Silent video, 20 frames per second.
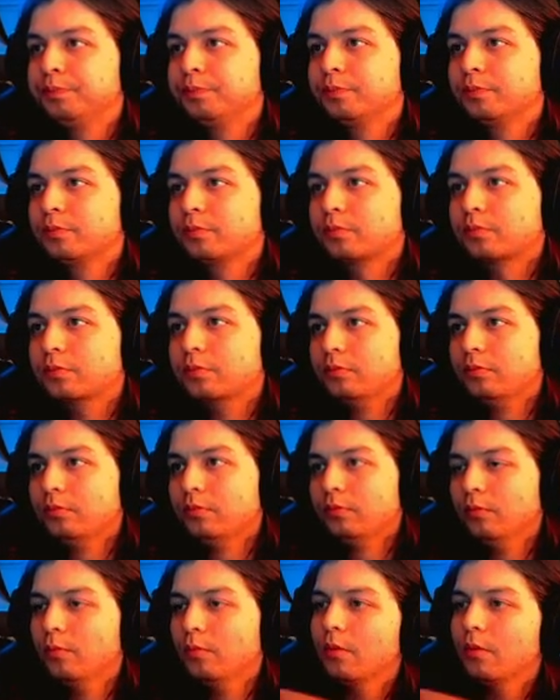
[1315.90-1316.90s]

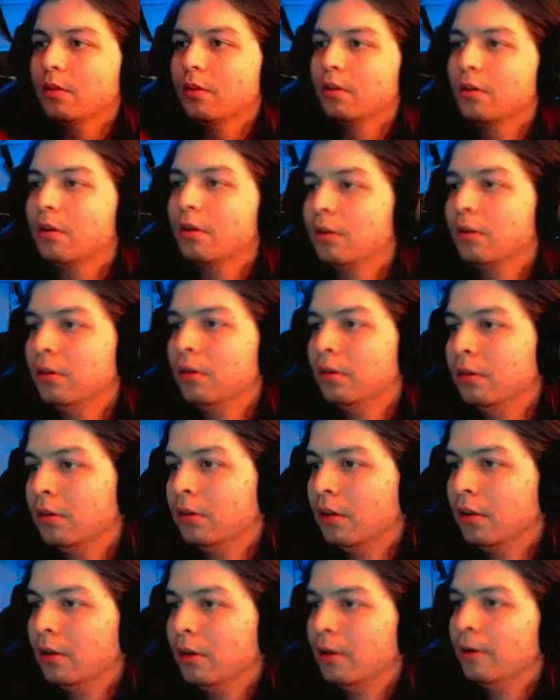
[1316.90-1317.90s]

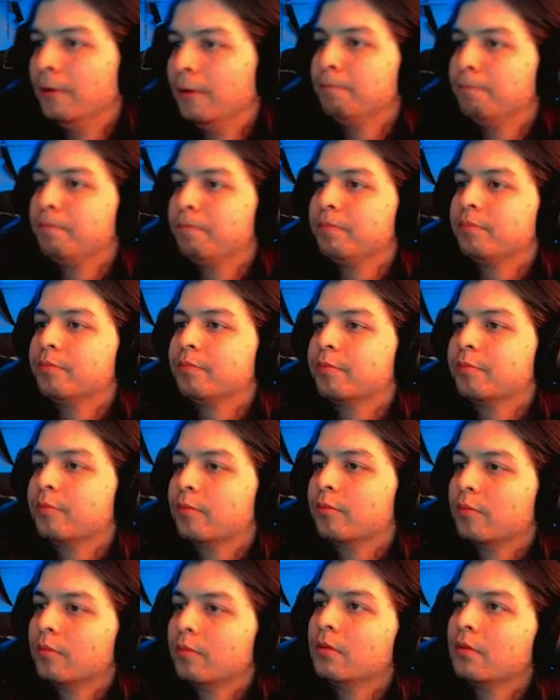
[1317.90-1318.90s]

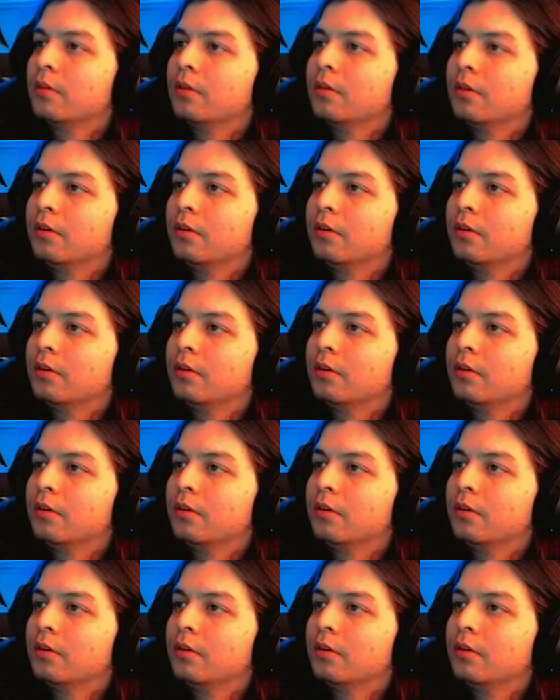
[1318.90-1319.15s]
Nothing is said.